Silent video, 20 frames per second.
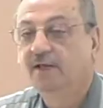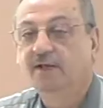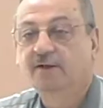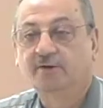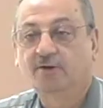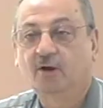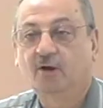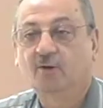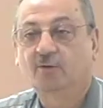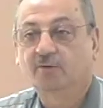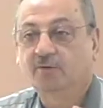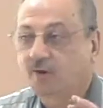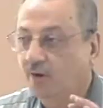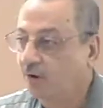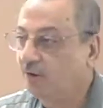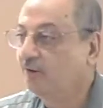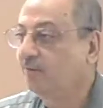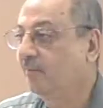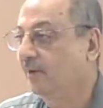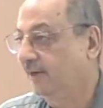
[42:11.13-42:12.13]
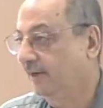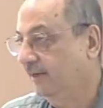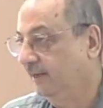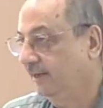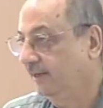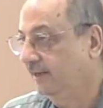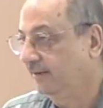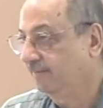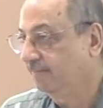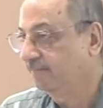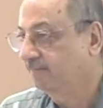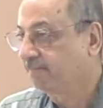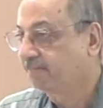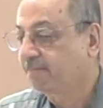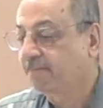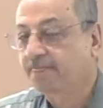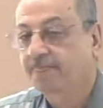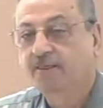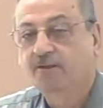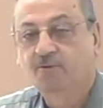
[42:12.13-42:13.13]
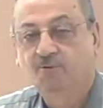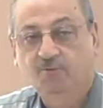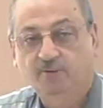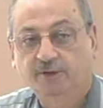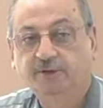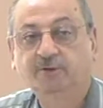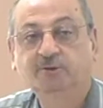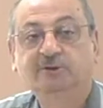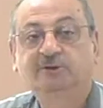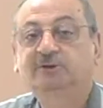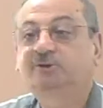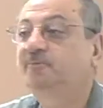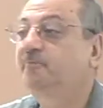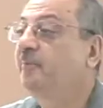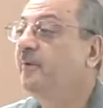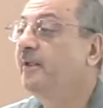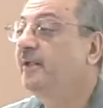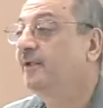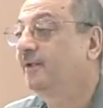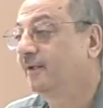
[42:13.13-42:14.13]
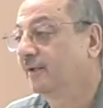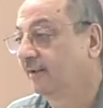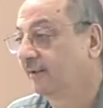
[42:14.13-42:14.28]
Now, normally, when you speak,